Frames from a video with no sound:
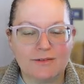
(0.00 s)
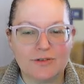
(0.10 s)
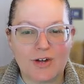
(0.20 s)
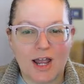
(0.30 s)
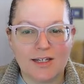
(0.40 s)
of
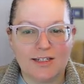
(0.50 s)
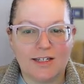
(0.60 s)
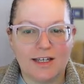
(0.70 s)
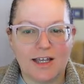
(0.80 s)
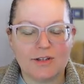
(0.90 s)
dread
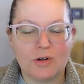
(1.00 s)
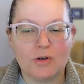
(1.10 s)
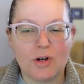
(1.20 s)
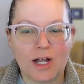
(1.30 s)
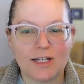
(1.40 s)
and the
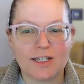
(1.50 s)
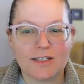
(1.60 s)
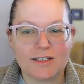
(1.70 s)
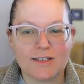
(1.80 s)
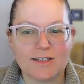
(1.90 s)
chronic
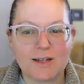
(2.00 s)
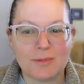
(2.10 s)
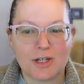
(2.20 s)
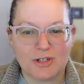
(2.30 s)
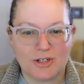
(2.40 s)

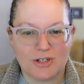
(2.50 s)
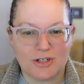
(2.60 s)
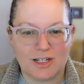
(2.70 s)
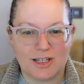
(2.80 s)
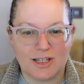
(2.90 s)
stomach
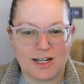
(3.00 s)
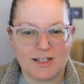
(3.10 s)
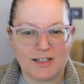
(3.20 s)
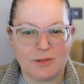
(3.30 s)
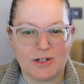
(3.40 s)
churn that I
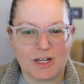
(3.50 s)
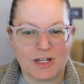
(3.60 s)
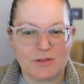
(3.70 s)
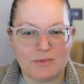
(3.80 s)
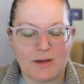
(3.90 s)

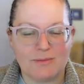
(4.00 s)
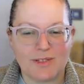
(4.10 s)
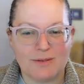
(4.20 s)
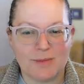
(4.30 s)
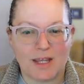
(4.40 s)
experienced when I was
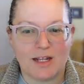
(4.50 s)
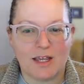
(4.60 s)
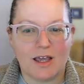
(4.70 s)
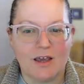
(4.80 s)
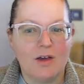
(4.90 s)

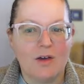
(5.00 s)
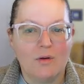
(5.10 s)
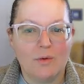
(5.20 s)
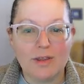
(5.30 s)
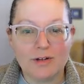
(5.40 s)
debating
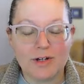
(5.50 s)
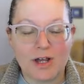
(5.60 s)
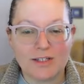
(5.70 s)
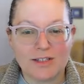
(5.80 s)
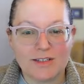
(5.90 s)
whether or
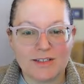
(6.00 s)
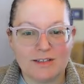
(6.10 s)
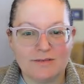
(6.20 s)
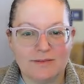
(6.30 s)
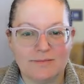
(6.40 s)
not to
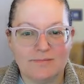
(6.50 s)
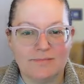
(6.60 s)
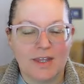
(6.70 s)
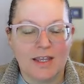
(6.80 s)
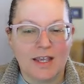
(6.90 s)
leave.
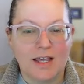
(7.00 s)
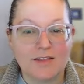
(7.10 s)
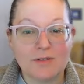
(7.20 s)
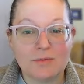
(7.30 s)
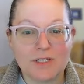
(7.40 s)
And
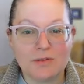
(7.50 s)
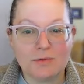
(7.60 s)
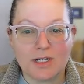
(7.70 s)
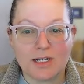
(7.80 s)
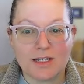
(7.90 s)
this was in
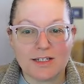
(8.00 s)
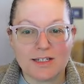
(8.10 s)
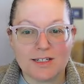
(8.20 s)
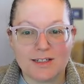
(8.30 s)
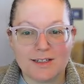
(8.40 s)

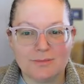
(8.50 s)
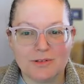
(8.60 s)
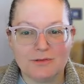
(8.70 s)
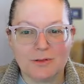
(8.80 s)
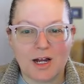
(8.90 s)
2019,
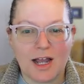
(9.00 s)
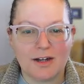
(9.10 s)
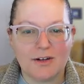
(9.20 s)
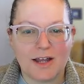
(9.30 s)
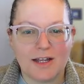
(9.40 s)
before
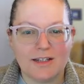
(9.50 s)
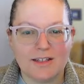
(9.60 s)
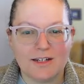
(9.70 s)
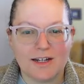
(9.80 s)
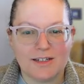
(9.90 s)
higher ed in
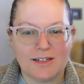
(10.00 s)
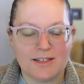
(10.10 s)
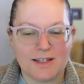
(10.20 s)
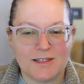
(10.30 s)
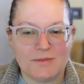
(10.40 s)
the United
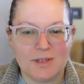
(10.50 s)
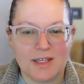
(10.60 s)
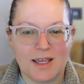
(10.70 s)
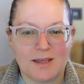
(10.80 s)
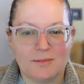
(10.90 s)
States
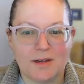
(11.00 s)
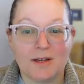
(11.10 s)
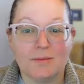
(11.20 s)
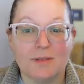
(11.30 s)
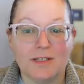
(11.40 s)
became a
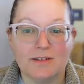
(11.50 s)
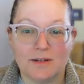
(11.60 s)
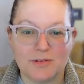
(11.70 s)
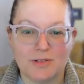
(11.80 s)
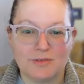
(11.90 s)
complete
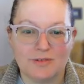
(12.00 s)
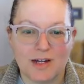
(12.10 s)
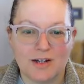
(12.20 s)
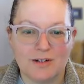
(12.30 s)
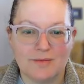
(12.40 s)
dumpster
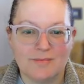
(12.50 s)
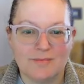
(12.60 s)
fire.